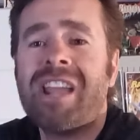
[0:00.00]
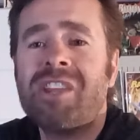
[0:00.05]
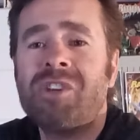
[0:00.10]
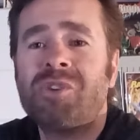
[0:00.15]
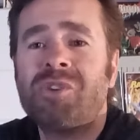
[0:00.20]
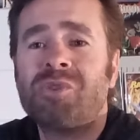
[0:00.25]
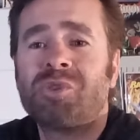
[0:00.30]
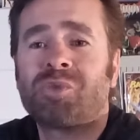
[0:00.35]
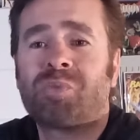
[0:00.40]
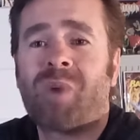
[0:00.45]
why
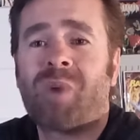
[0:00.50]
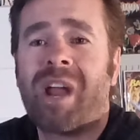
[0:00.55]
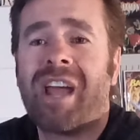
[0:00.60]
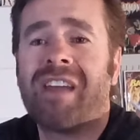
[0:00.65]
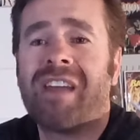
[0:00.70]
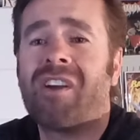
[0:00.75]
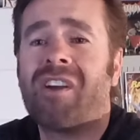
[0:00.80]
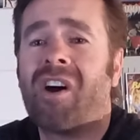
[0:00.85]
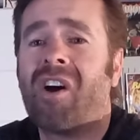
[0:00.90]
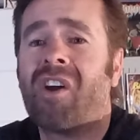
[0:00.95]
use
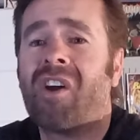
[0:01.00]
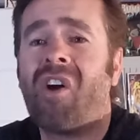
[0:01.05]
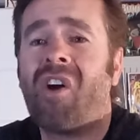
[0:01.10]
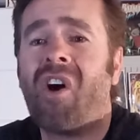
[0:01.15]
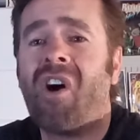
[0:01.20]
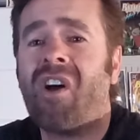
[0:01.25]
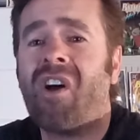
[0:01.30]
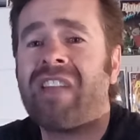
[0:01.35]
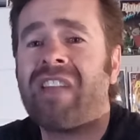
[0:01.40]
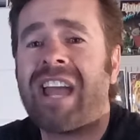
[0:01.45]
red on
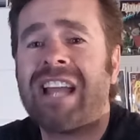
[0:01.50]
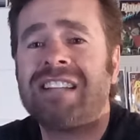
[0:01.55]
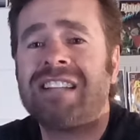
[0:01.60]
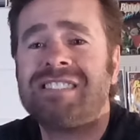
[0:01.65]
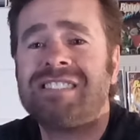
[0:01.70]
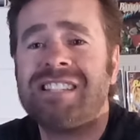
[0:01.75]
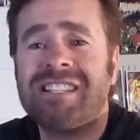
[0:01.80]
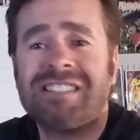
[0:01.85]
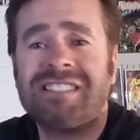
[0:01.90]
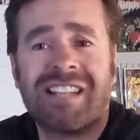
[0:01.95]
all
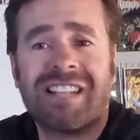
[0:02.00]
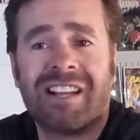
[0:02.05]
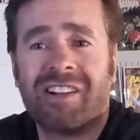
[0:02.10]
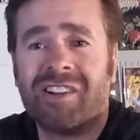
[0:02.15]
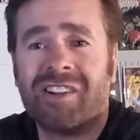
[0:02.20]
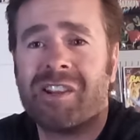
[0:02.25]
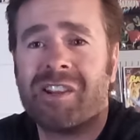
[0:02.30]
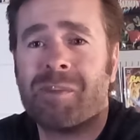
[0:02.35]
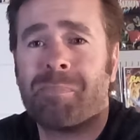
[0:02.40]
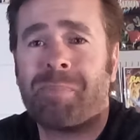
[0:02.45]
that
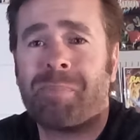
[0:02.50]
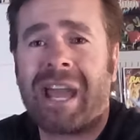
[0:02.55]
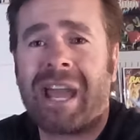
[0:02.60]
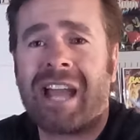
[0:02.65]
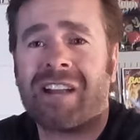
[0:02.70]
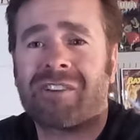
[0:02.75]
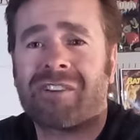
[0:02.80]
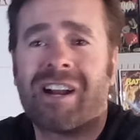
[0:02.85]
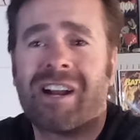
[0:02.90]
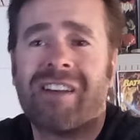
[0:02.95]
detail in the
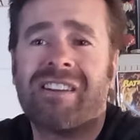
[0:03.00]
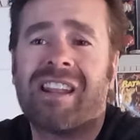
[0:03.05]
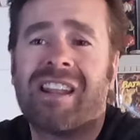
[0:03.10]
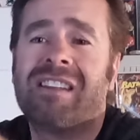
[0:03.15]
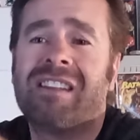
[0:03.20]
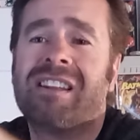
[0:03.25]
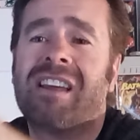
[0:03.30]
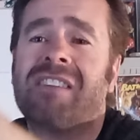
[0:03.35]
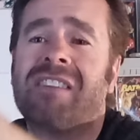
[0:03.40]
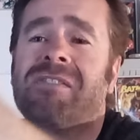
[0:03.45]
background
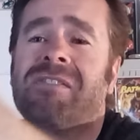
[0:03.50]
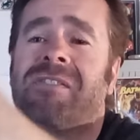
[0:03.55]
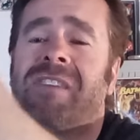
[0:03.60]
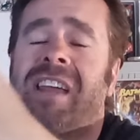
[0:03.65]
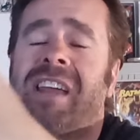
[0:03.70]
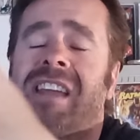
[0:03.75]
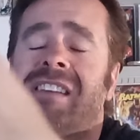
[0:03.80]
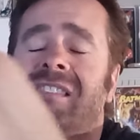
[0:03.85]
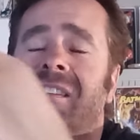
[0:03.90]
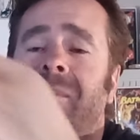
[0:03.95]
and then
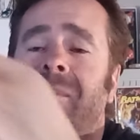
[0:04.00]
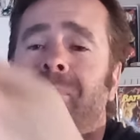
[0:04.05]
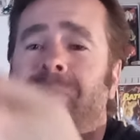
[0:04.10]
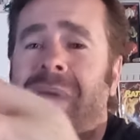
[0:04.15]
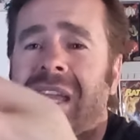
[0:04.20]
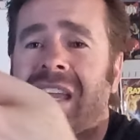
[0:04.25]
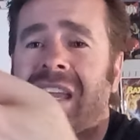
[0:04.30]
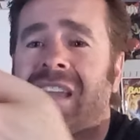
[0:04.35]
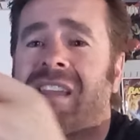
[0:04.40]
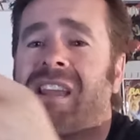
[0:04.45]
fade to
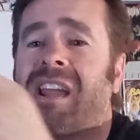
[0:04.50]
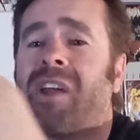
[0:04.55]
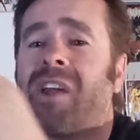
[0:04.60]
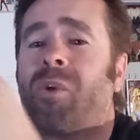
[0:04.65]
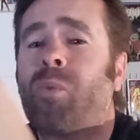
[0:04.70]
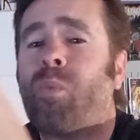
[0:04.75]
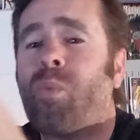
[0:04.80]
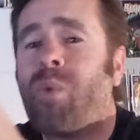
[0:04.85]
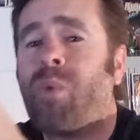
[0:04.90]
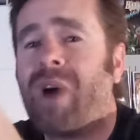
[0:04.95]
pink
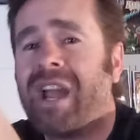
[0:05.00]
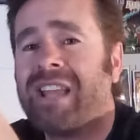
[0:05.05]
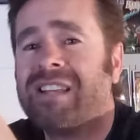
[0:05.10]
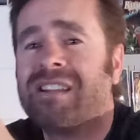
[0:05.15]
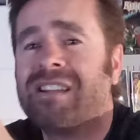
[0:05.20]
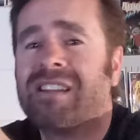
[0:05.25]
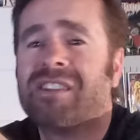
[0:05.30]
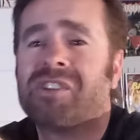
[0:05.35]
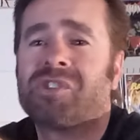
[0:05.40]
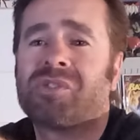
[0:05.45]
and
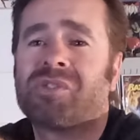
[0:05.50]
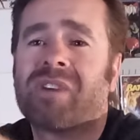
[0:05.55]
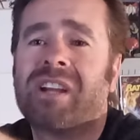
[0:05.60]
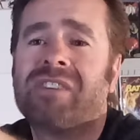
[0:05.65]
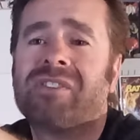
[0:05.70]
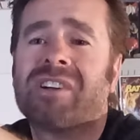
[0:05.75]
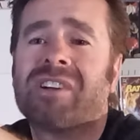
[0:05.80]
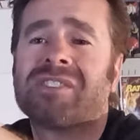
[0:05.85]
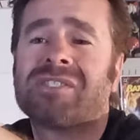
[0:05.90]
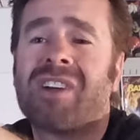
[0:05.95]
white in the
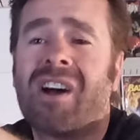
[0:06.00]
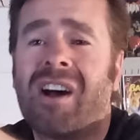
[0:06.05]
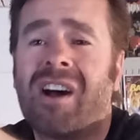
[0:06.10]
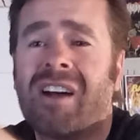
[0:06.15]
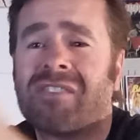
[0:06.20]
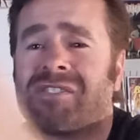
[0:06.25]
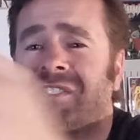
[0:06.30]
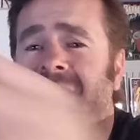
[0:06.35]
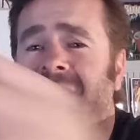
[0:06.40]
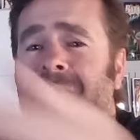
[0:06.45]
trade dress,
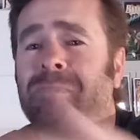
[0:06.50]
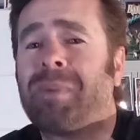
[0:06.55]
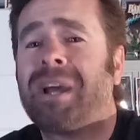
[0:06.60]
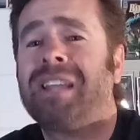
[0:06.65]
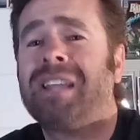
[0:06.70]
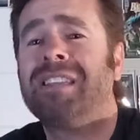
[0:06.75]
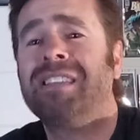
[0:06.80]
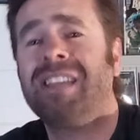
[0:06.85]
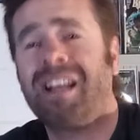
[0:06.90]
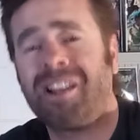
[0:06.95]
offset
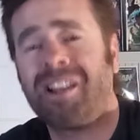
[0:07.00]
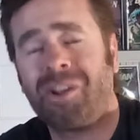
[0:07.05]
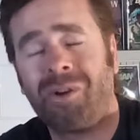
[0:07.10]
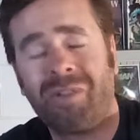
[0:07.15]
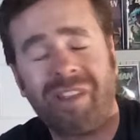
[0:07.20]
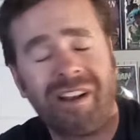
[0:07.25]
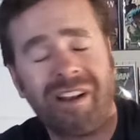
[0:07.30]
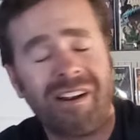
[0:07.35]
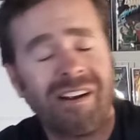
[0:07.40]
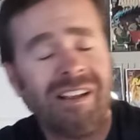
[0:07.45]
by
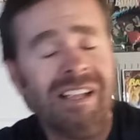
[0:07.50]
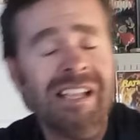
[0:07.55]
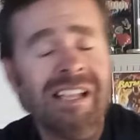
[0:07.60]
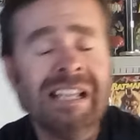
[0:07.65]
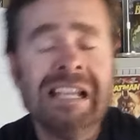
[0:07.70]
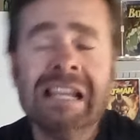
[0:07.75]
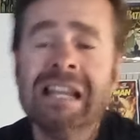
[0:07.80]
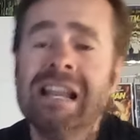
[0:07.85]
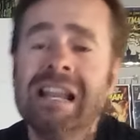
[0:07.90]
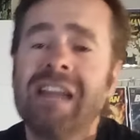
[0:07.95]
yellow there?
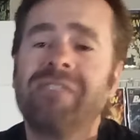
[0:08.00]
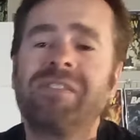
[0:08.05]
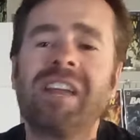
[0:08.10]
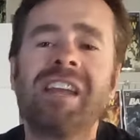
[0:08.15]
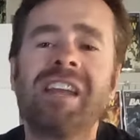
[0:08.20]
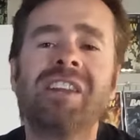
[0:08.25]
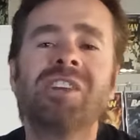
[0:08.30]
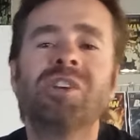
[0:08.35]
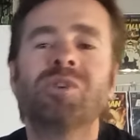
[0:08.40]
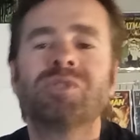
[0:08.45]
If
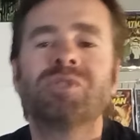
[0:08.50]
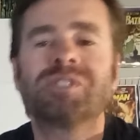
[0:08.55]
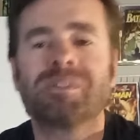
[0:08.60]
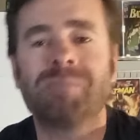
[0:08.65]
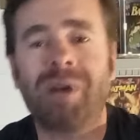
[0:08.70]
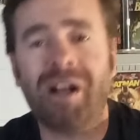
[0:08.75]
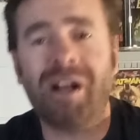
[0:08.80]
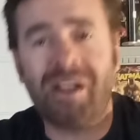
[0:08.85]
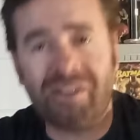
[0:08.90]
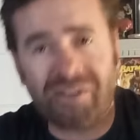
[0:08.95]
they'd have used
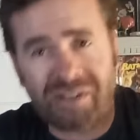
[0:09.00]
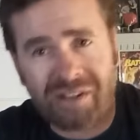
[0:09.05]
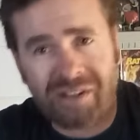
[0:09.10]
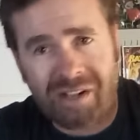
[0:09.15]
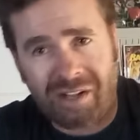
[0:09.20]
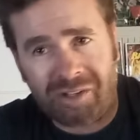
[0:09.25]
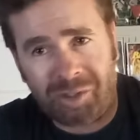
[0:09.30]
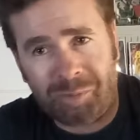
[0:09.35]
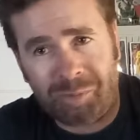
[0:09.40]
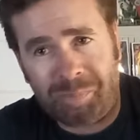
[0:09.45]
some other
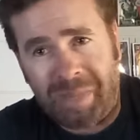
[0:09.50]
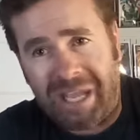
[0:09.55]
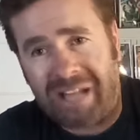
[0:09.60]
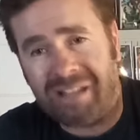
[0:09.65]
color